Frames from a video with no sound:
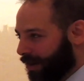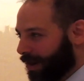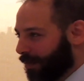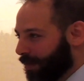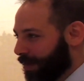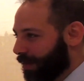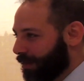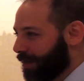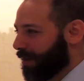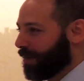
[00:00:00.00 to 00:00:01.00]
right now
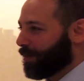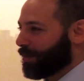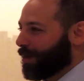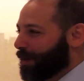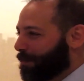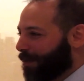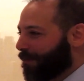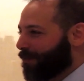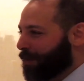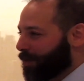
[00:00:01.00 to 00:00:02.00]
because we're trying to put
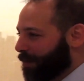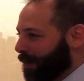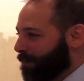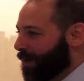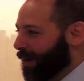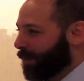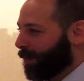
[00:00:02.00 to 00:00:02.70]
a fence around bad